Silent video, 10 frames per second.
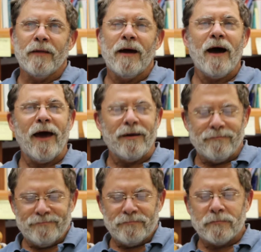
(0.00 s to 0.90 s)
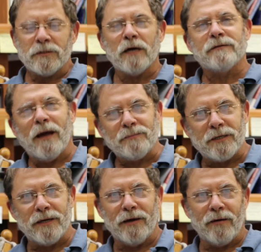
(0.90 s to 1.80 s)
Hi, Chuck
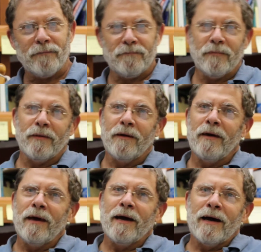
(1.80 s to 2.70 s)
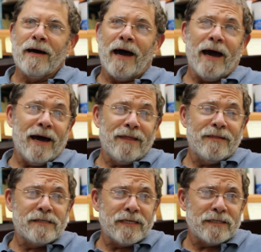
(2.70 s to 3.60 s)
Thompson here.
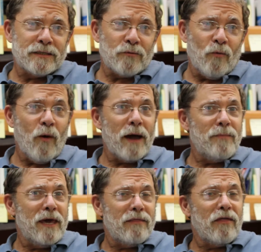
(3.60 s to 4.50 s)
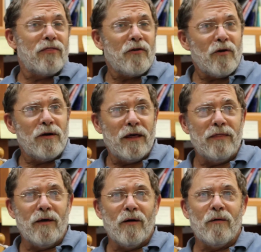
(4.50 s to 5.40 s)
This is Why Me, the third
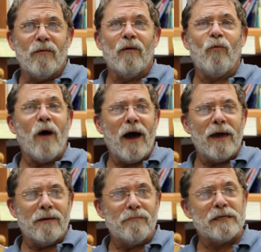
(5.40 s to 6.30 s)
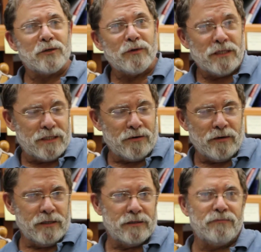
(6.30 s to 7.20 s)
in the Why Mystery
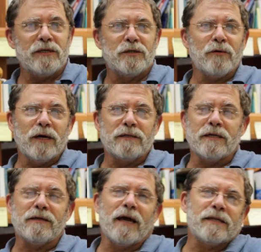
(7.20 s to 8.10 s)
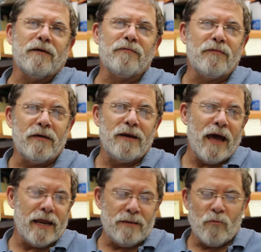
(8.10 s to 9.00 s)
series featuring Detective
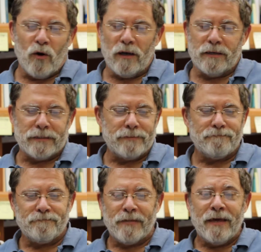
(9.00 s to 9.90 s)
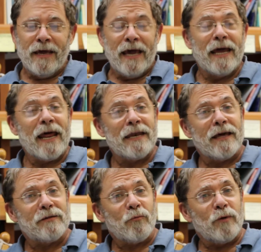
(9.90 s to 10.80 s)
Natty Moreland. And I'd
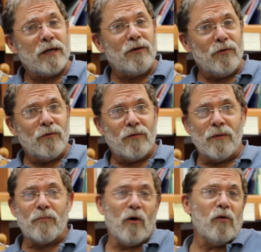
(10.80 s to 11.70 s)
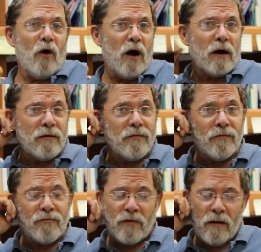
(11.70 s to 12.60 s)
like to read you the prologue
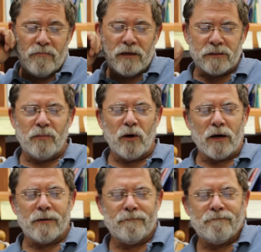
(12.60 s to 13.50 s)
from this book.